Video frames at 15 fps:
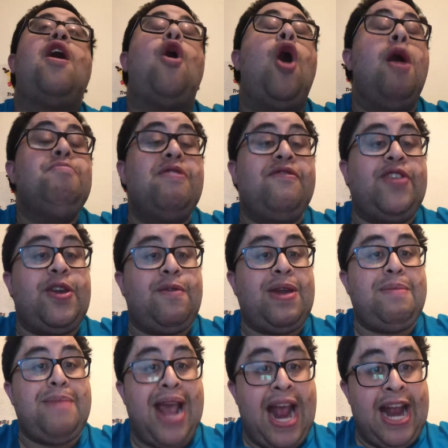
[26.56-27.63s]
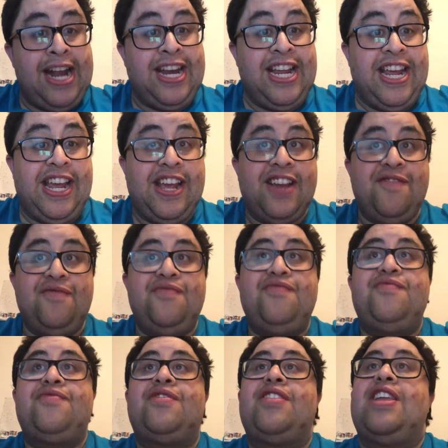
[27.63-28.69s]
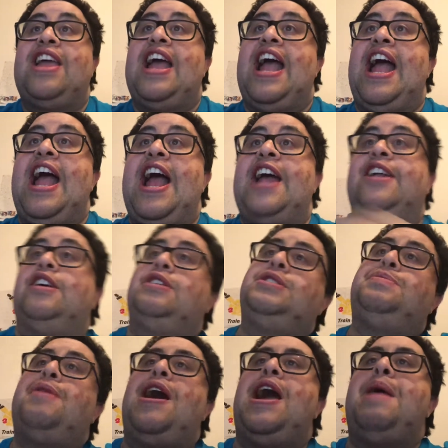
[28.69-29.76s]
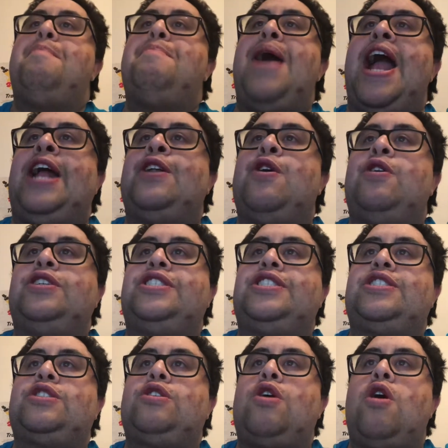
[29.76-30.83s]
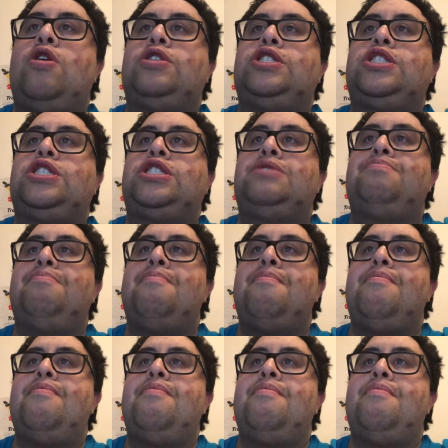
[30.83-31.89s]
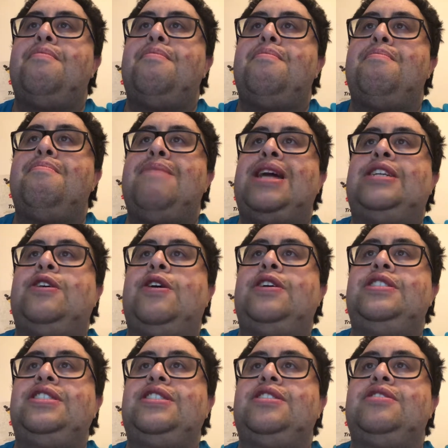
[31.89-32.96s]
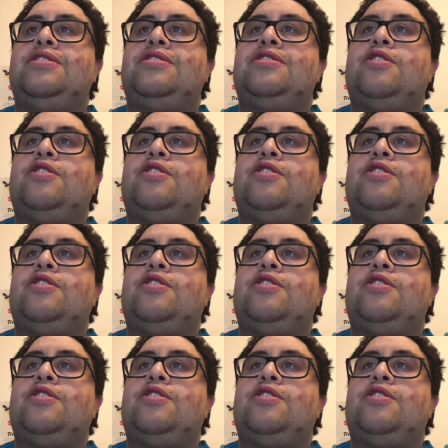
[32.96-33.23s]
I'm reviewing Mandy. And it was by Panos Cosmatos.